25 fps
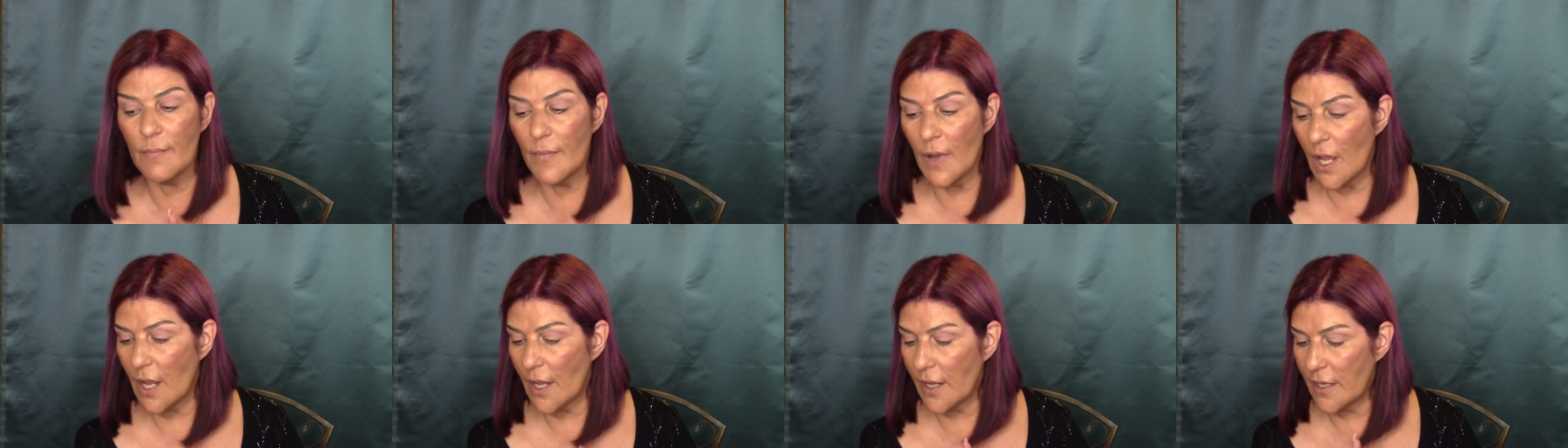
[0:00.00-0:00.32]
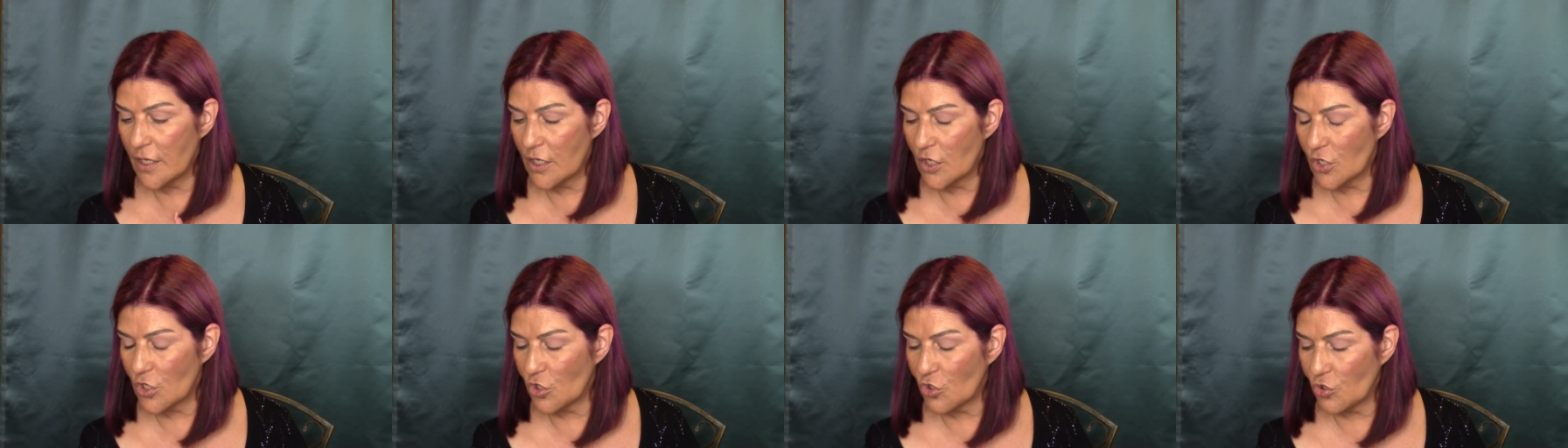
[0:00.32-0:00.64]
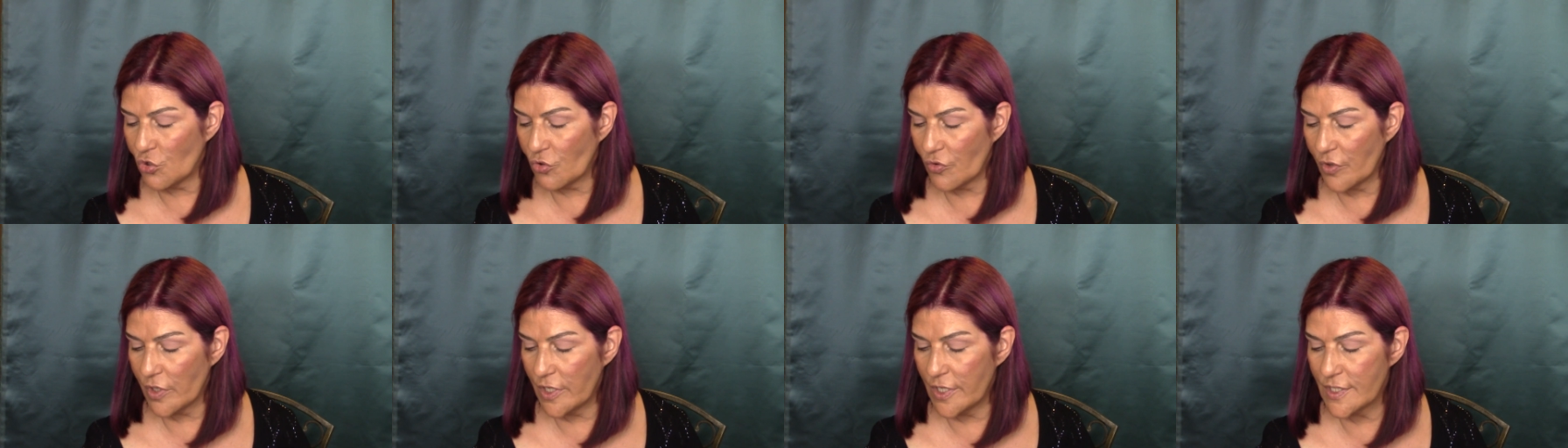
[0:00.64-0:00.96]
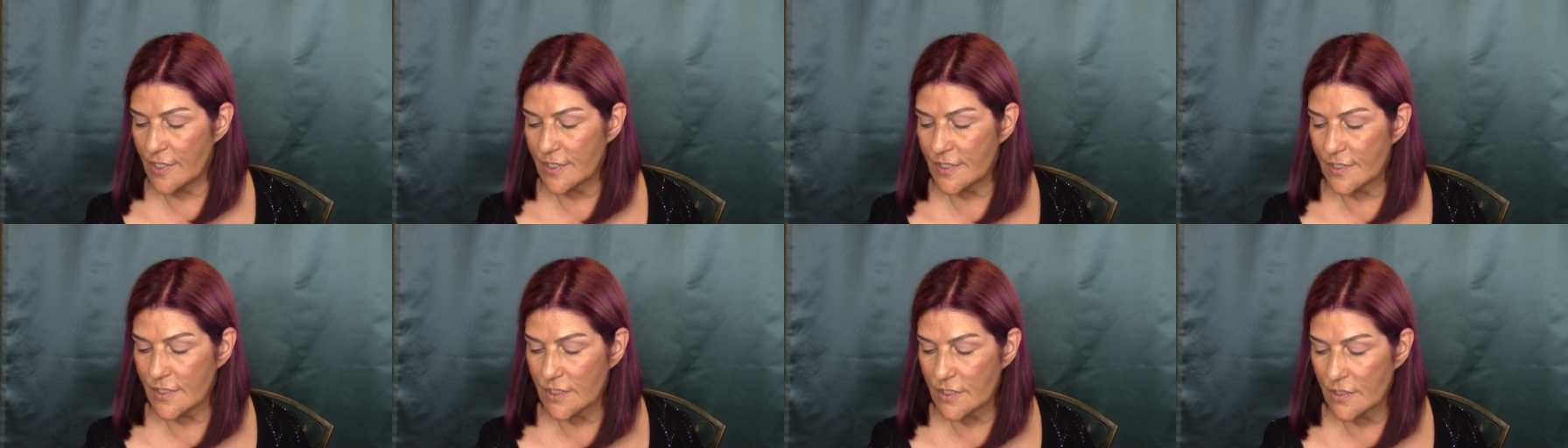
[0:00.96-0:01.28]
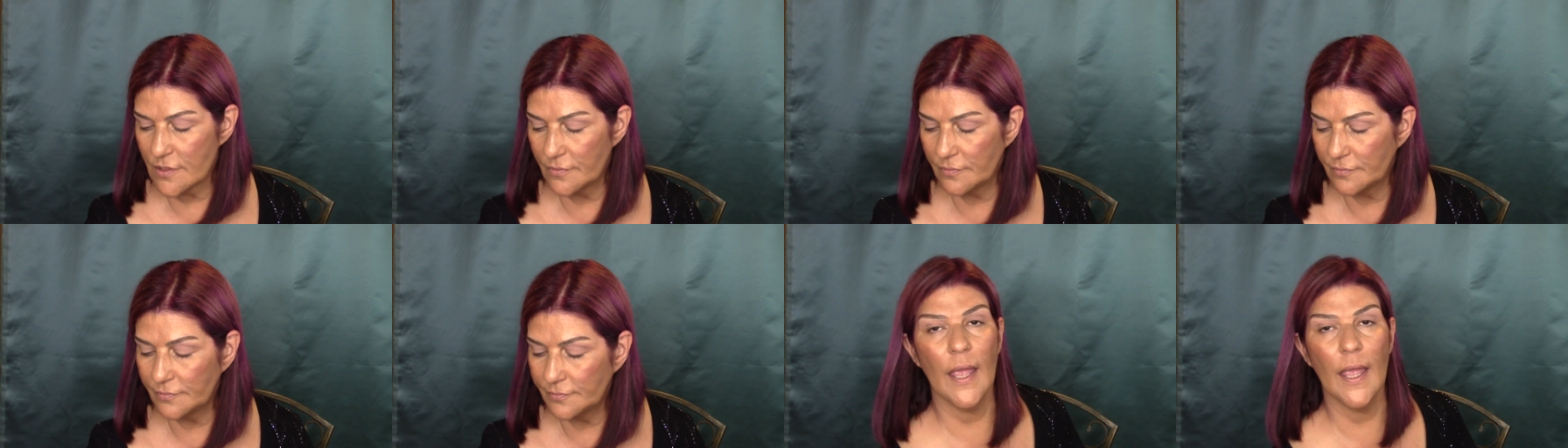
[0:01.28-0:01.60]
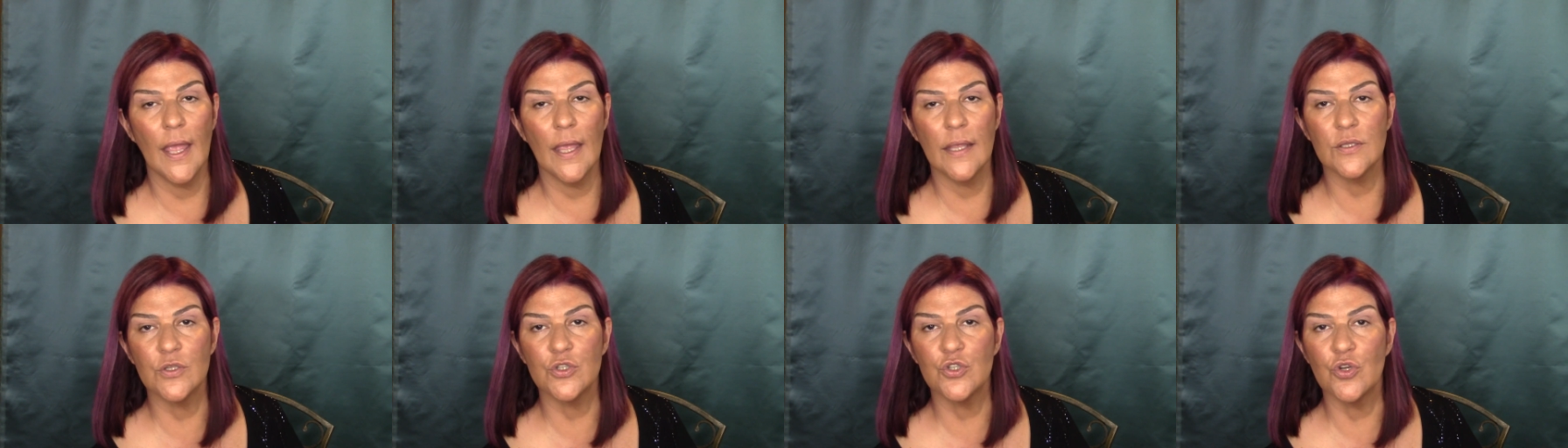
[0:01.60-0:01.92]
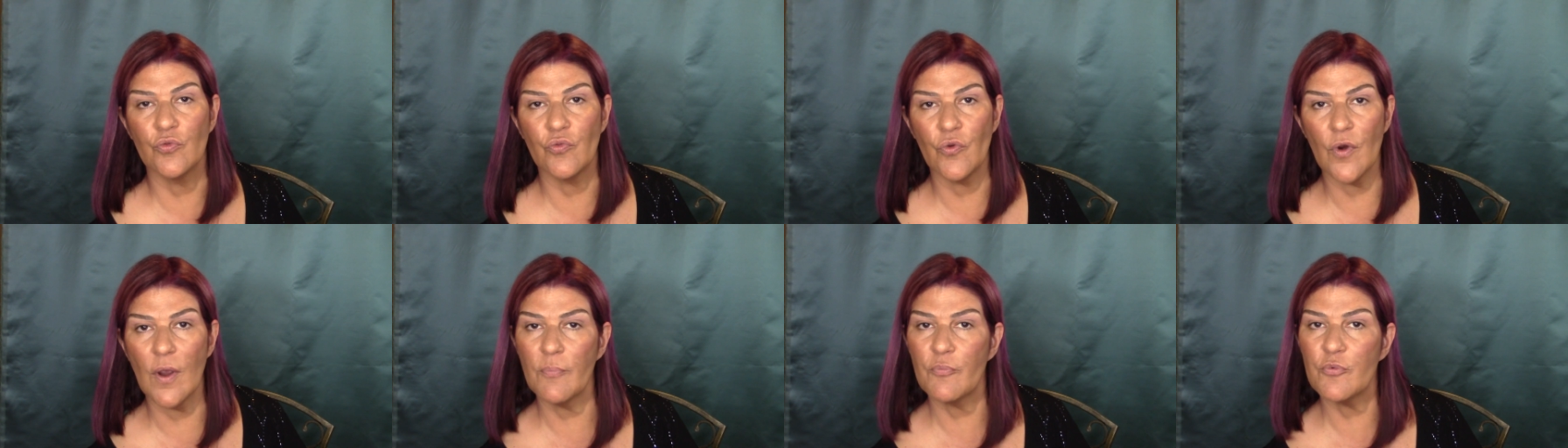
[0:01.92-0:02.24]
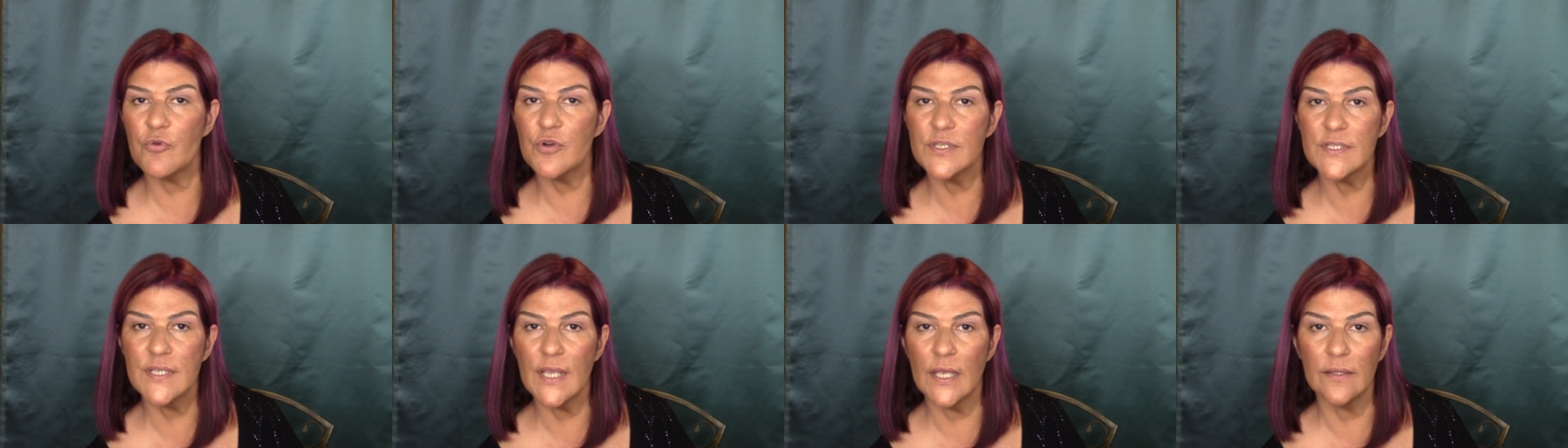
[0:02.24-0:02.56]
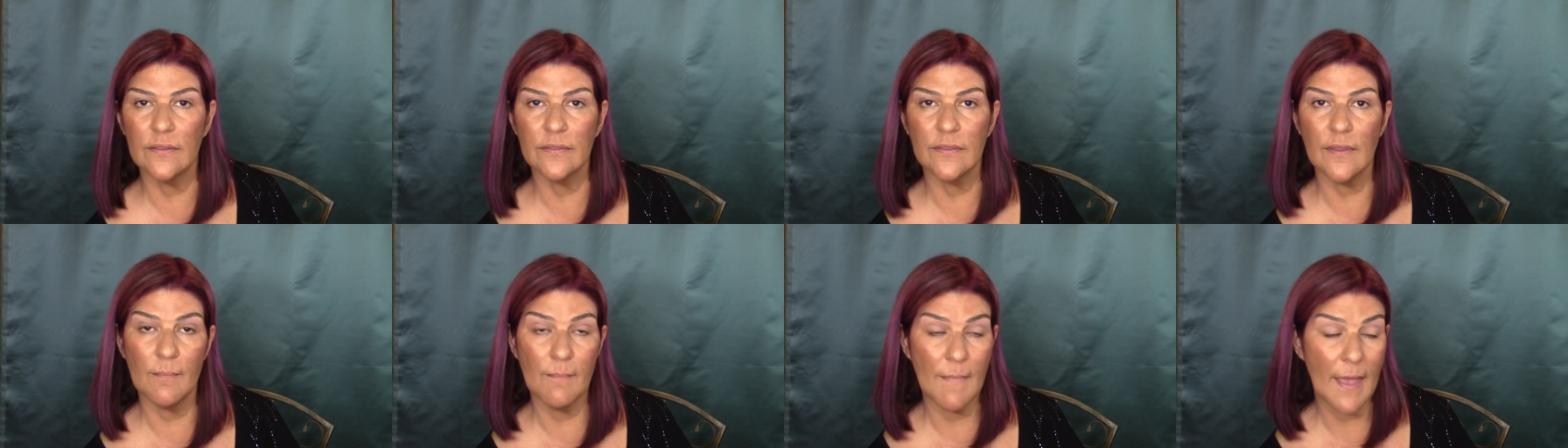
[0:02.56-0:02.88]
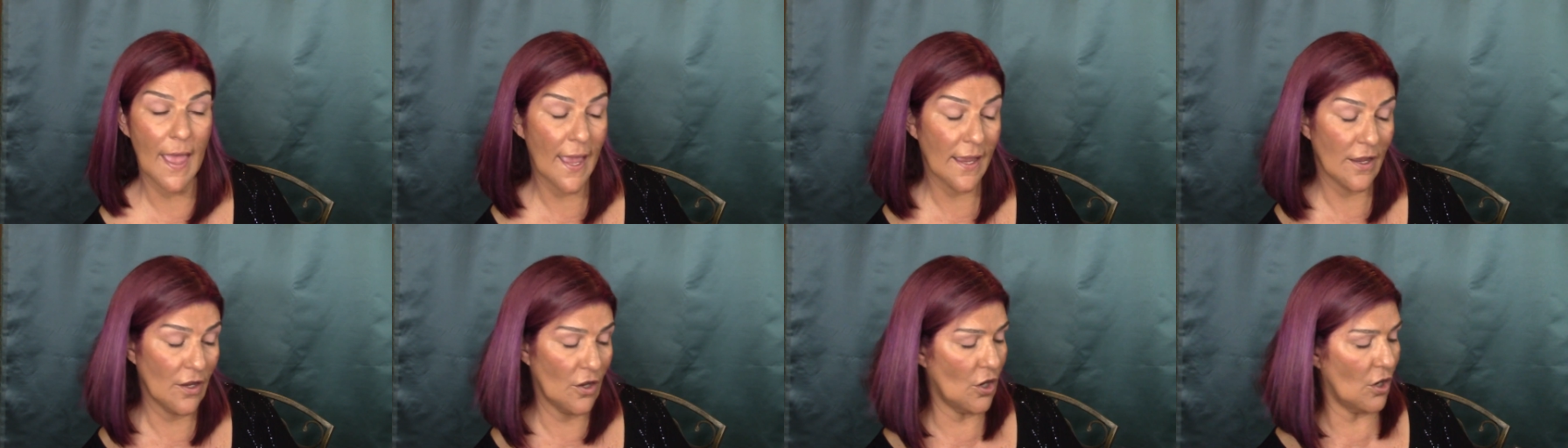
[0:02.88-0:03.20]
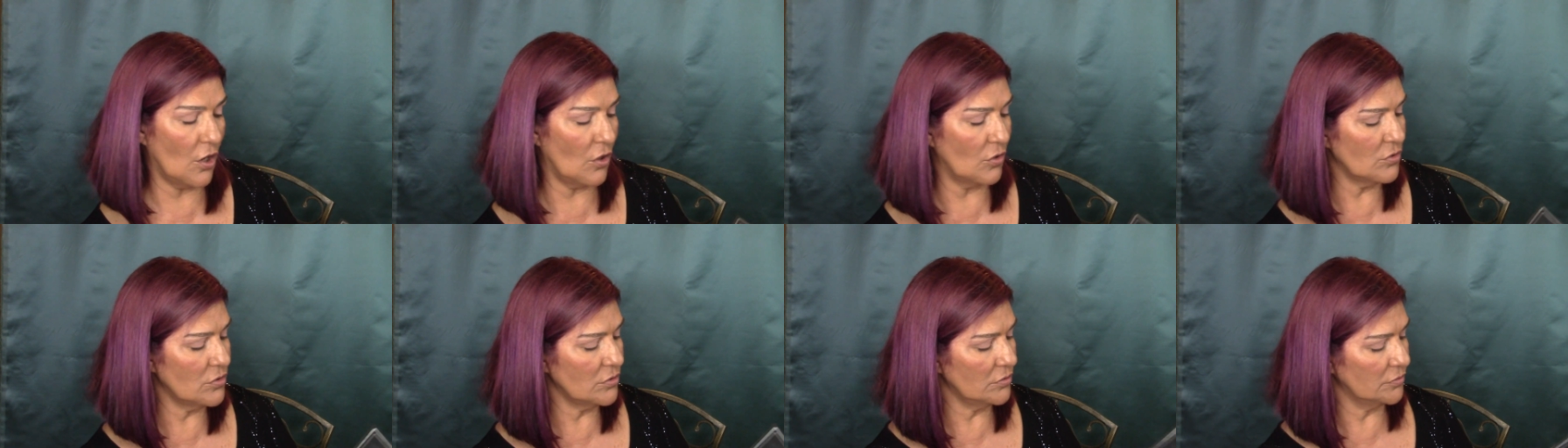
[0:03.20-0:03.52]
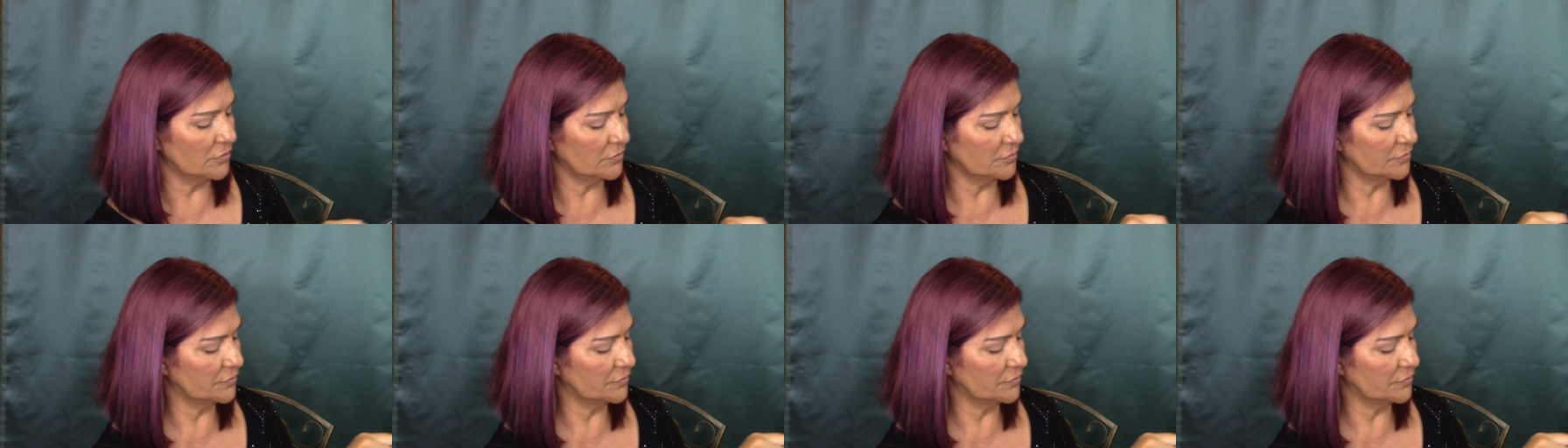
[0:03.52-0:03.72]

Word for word: my crease and to represent the mango,